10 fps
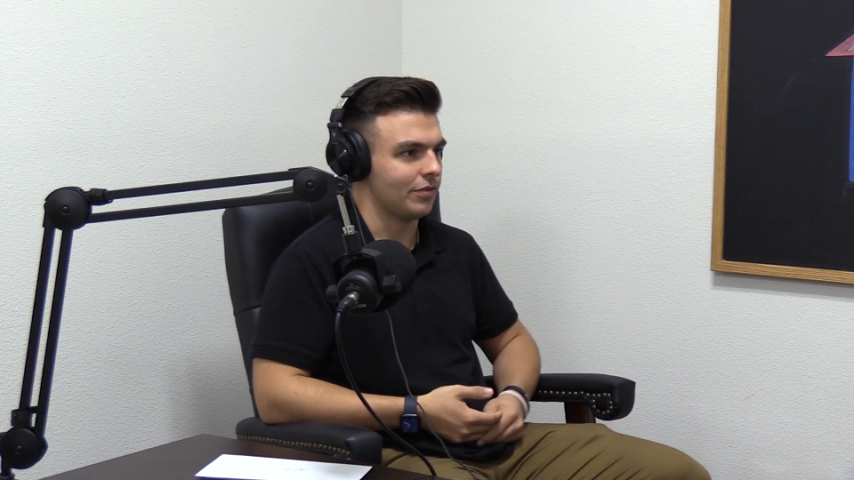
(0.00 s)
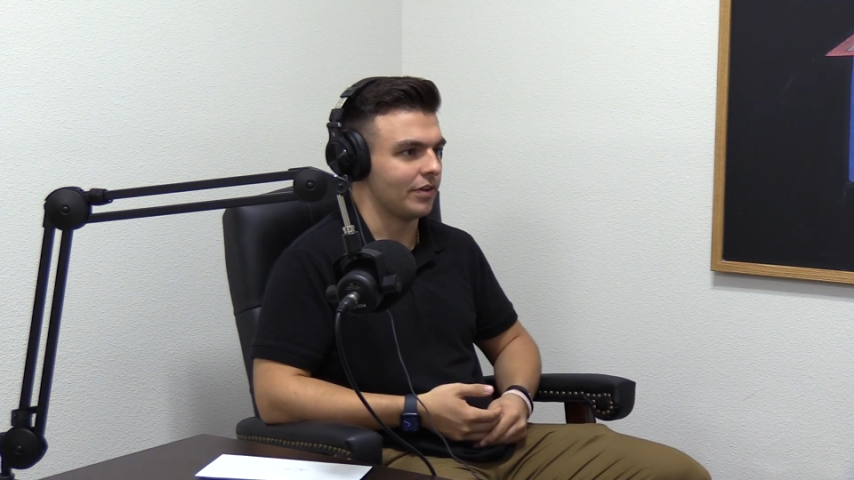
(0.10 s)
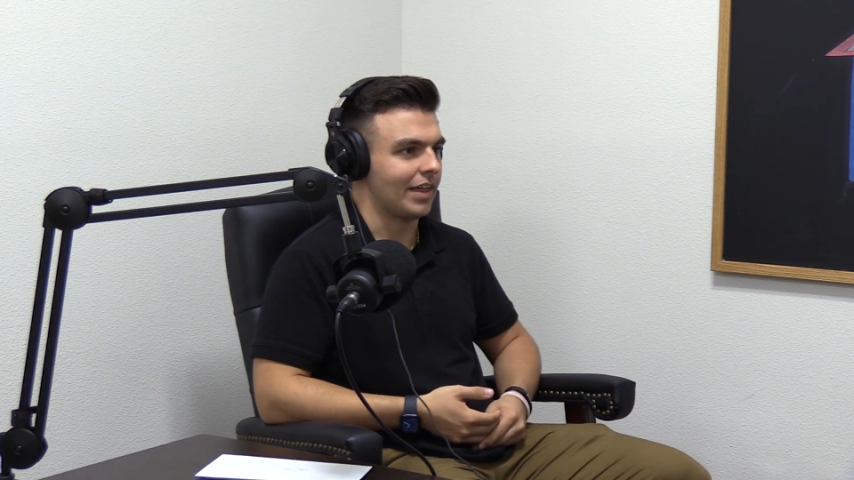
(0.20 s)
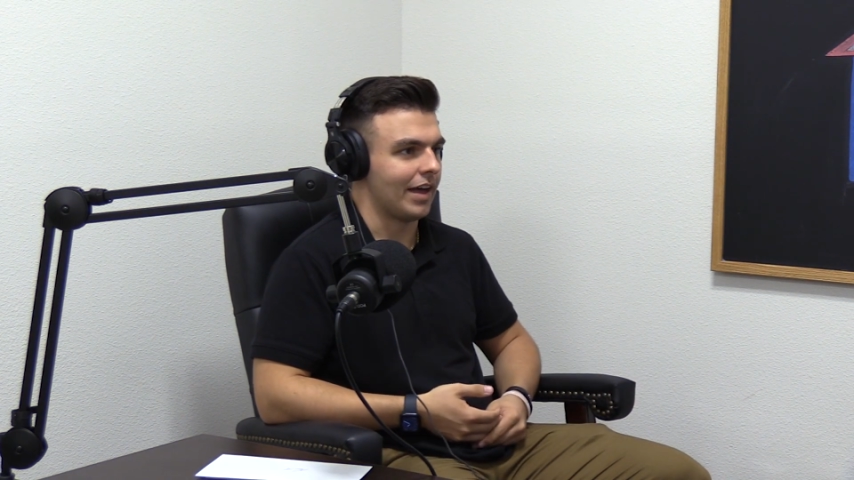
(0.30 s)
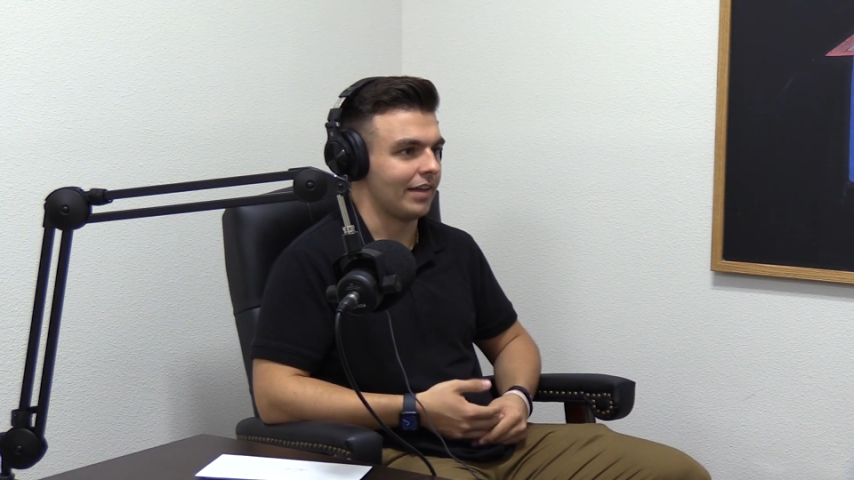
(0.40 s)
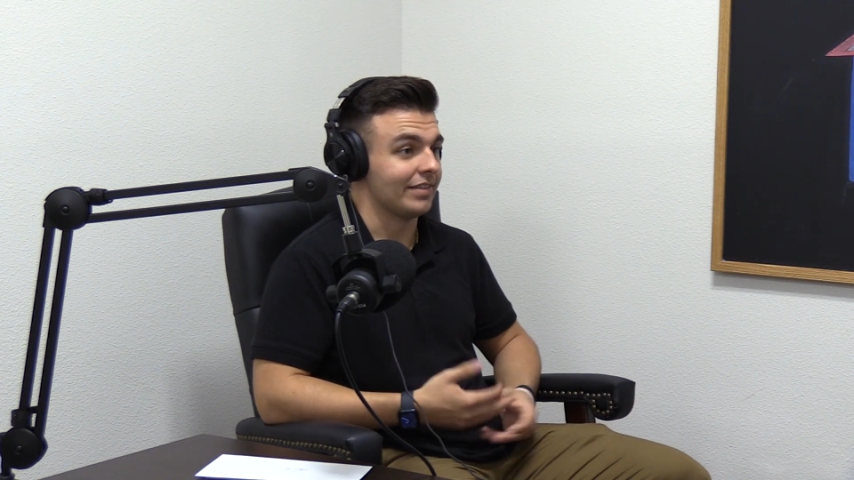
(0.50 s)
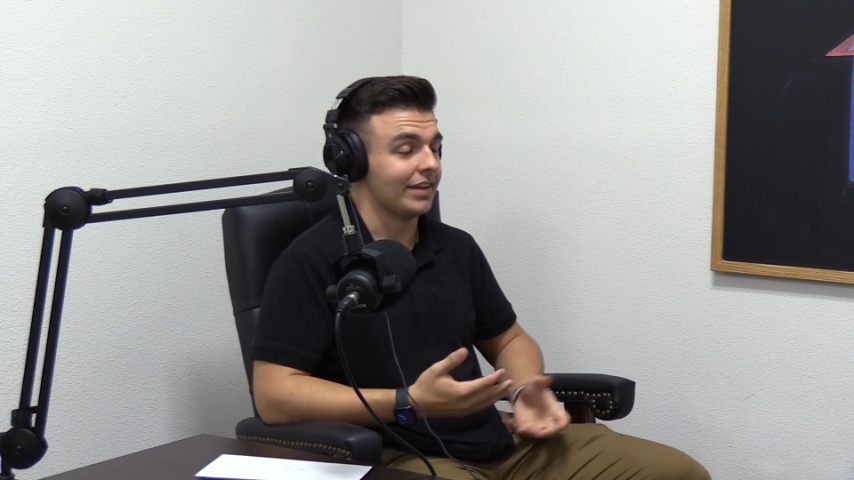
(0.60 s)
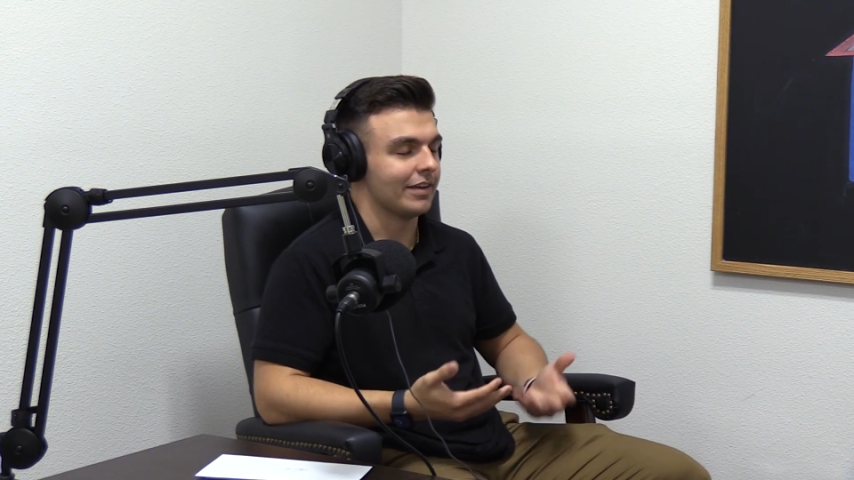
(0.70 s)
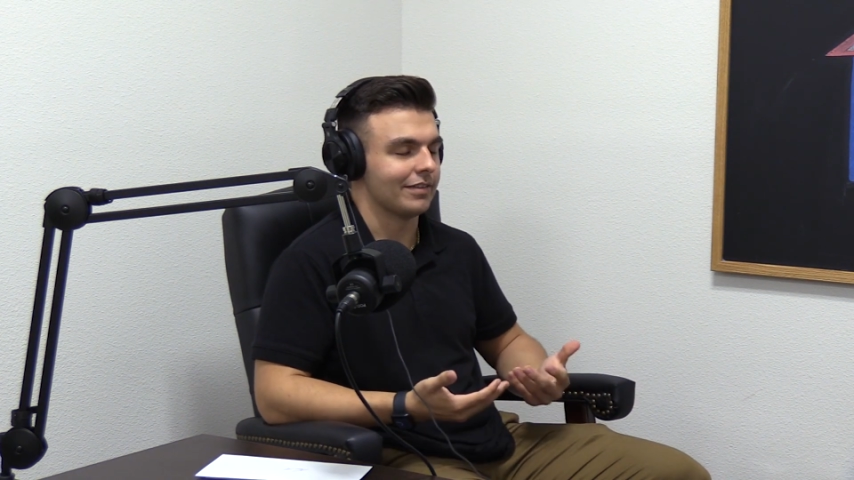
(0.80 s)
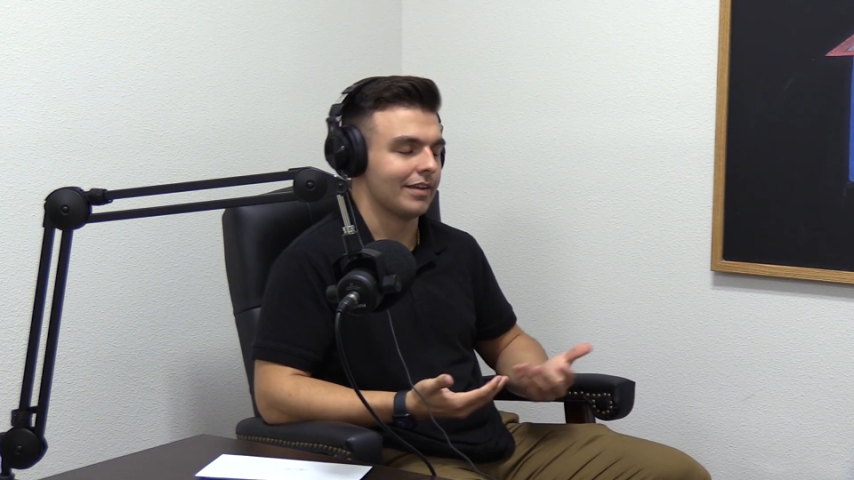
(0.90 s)
for that
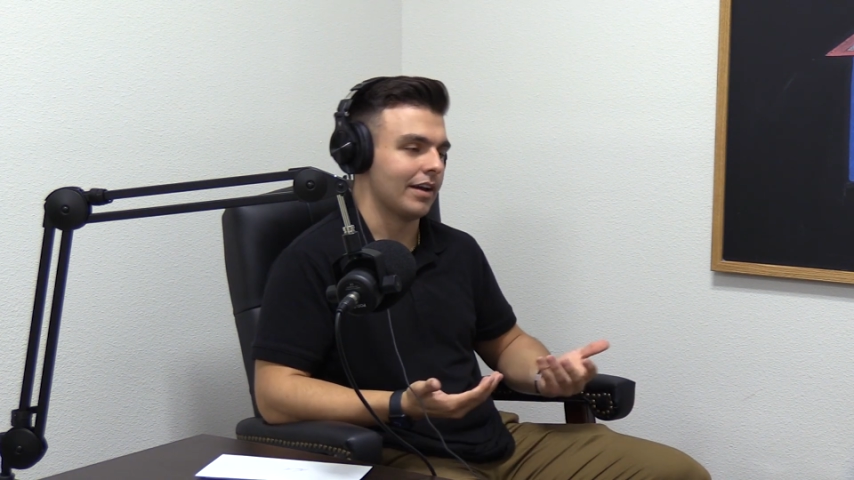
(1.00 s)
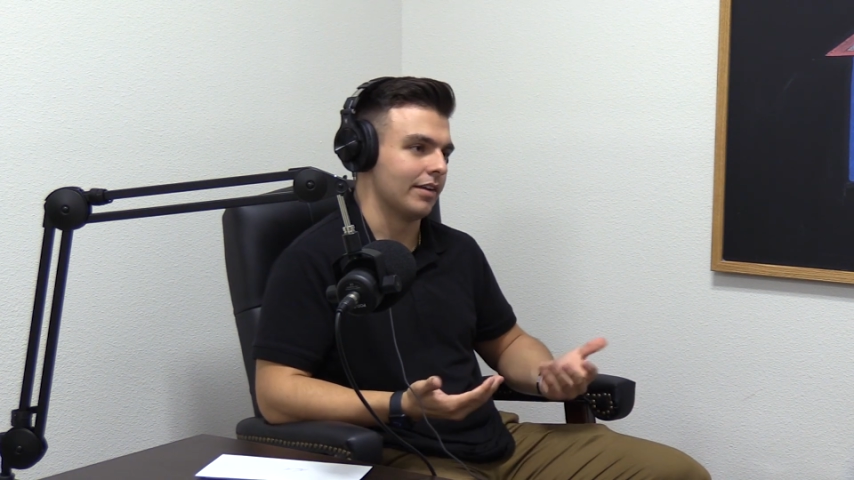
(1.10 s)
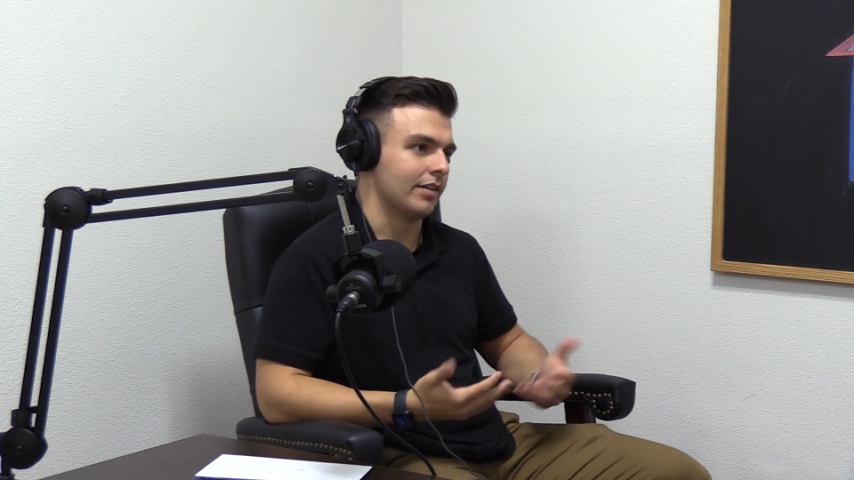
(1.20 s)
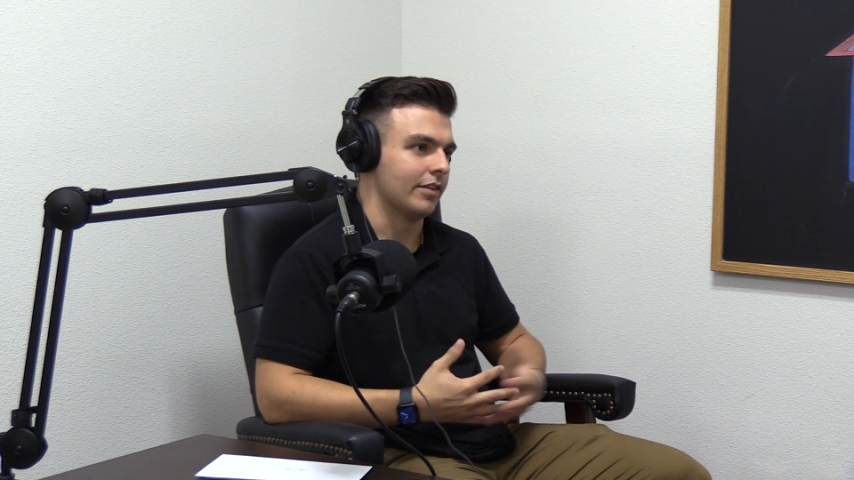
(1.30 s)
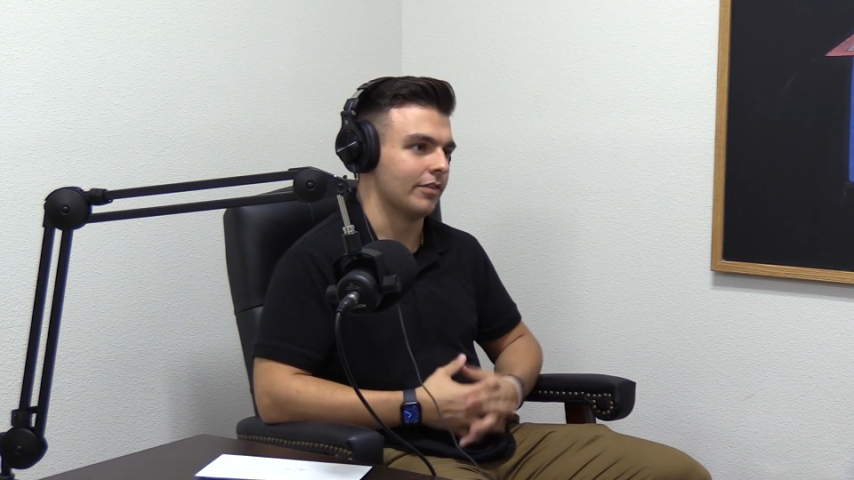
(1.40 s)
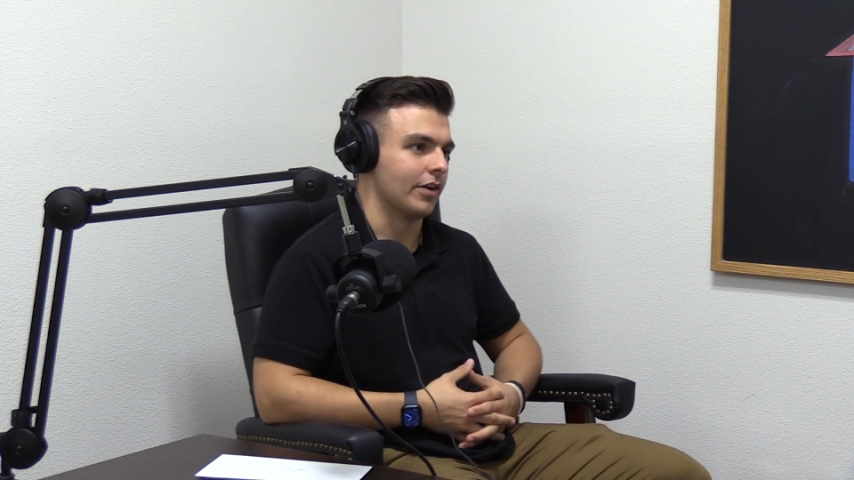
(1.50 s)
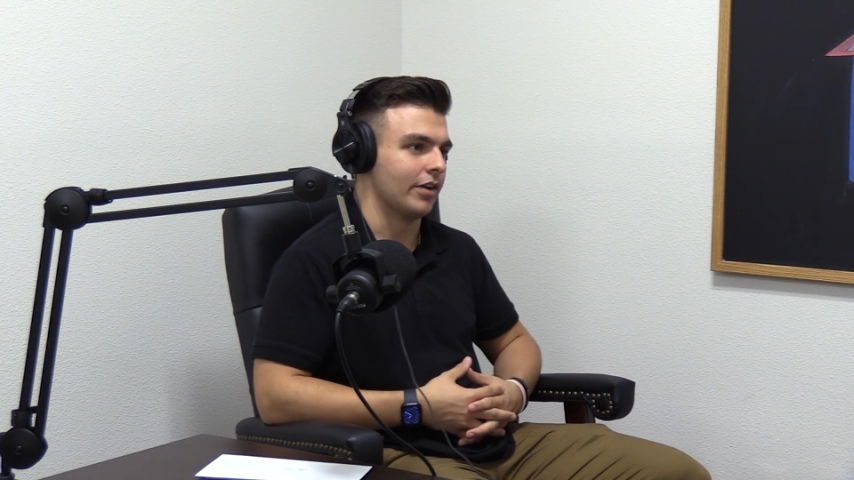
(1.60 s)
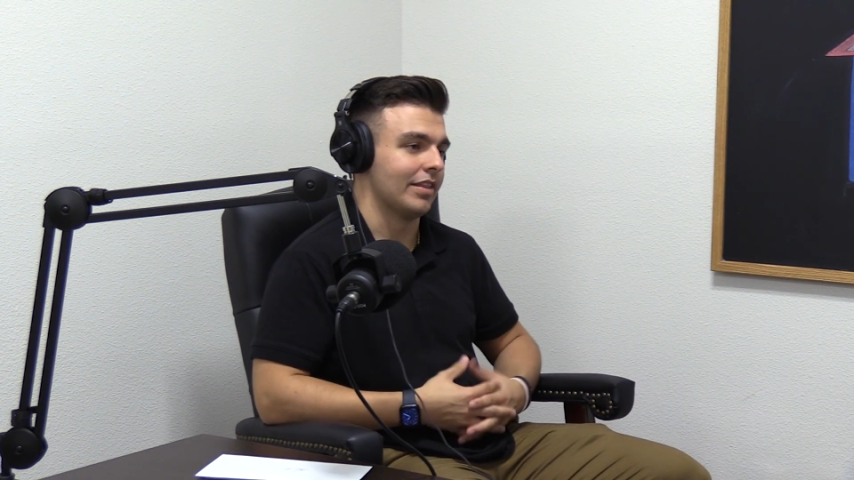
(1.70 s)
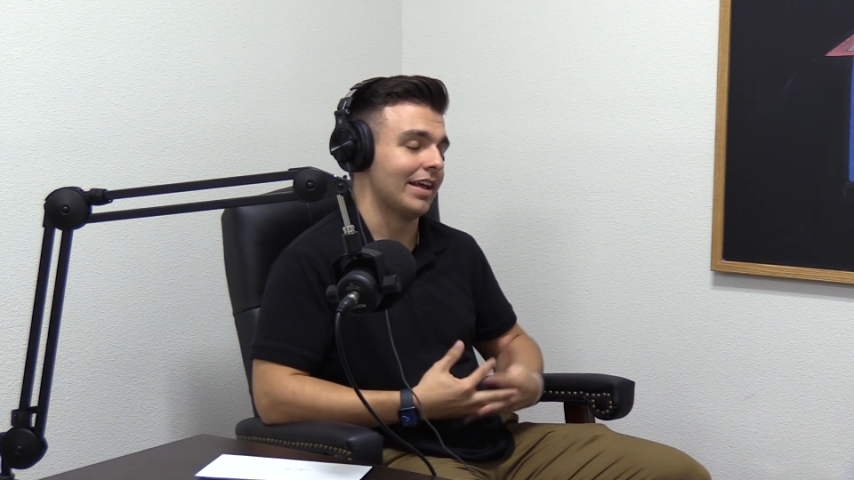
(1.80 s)
later down in the road.